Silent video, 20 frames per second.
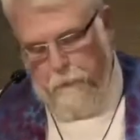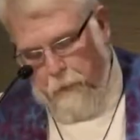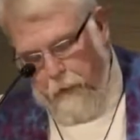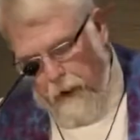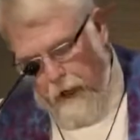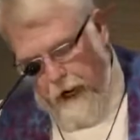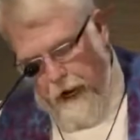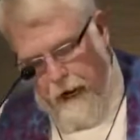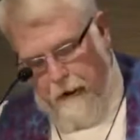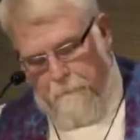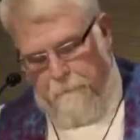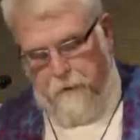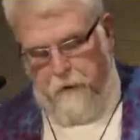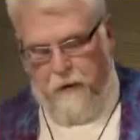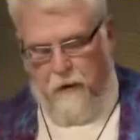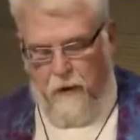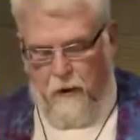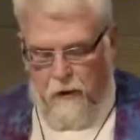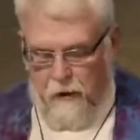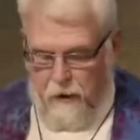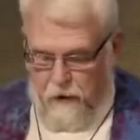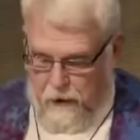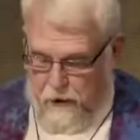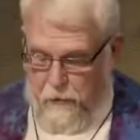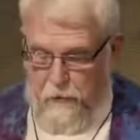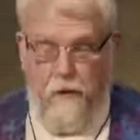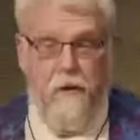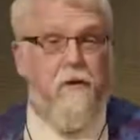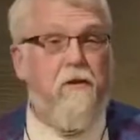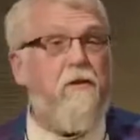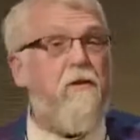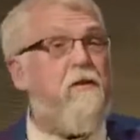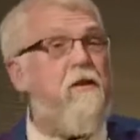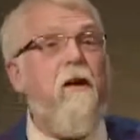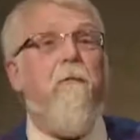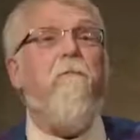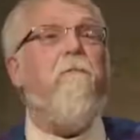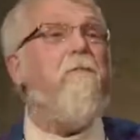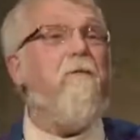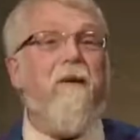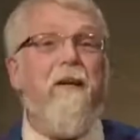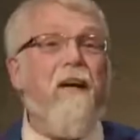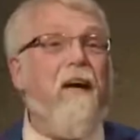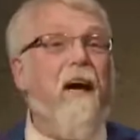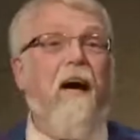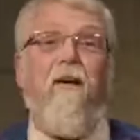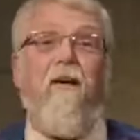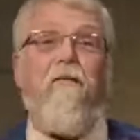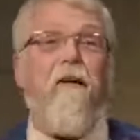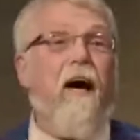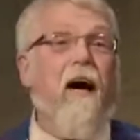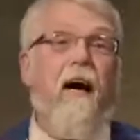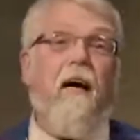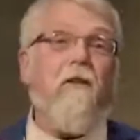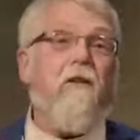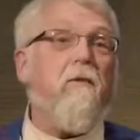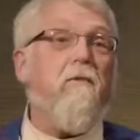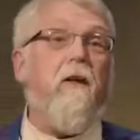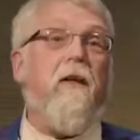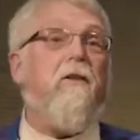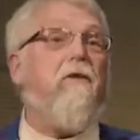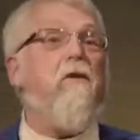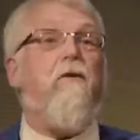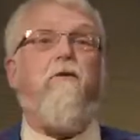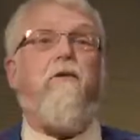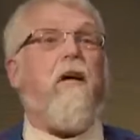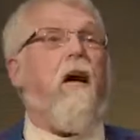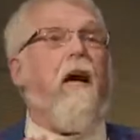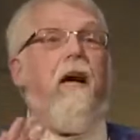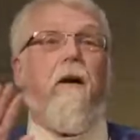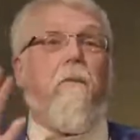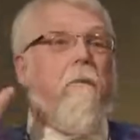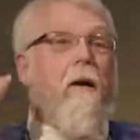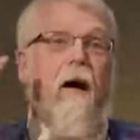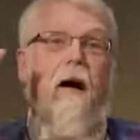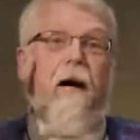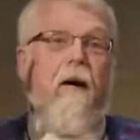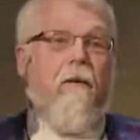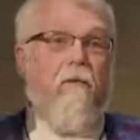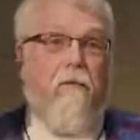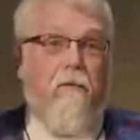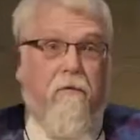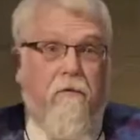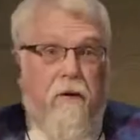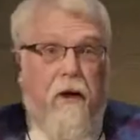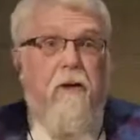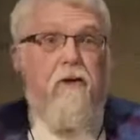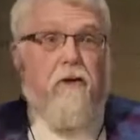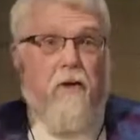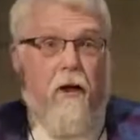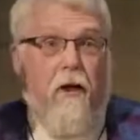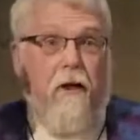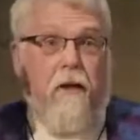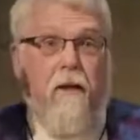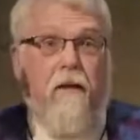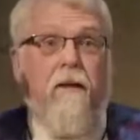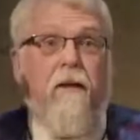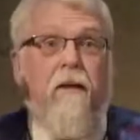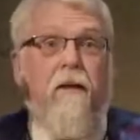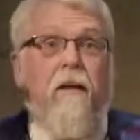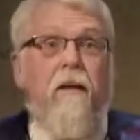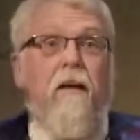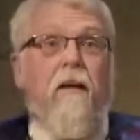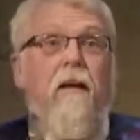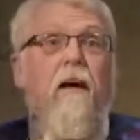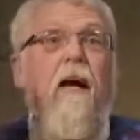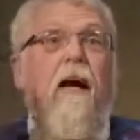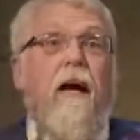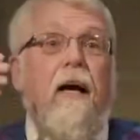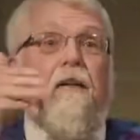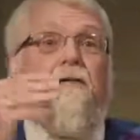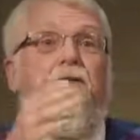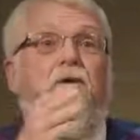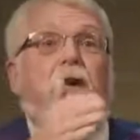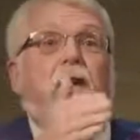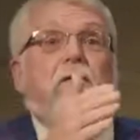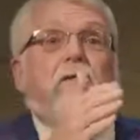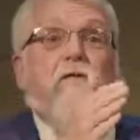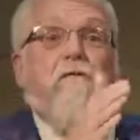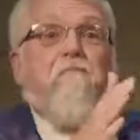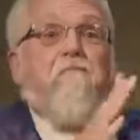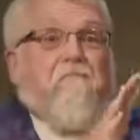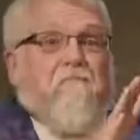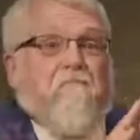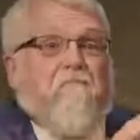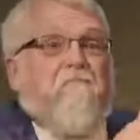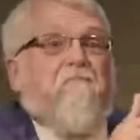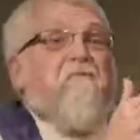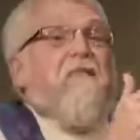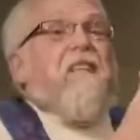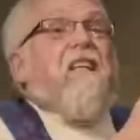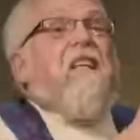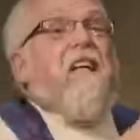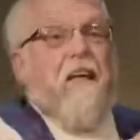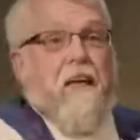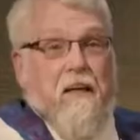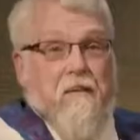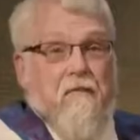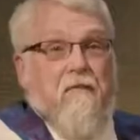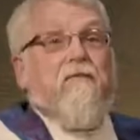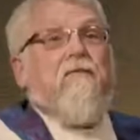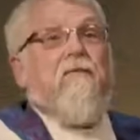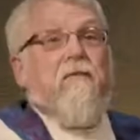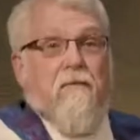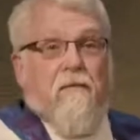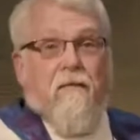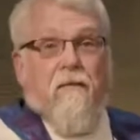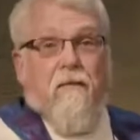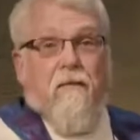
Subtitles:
Or perhaps you would simply have asked me to take my vision and just leave.